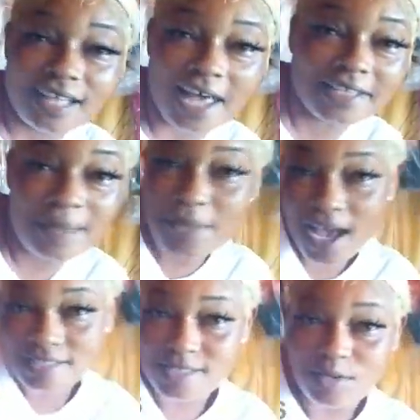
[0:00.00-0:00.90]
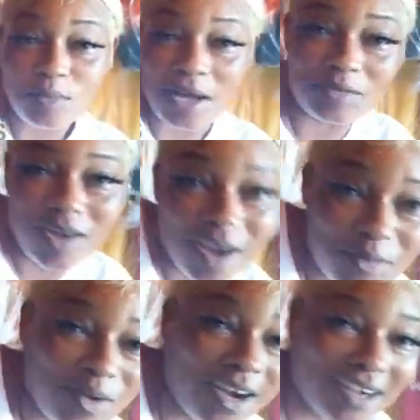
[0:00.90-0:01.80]
And then yes. ask the woman
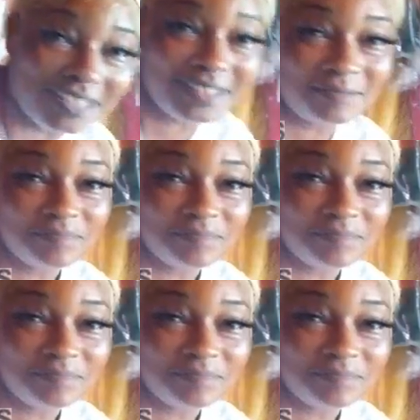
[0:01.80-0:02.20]
walk one. Then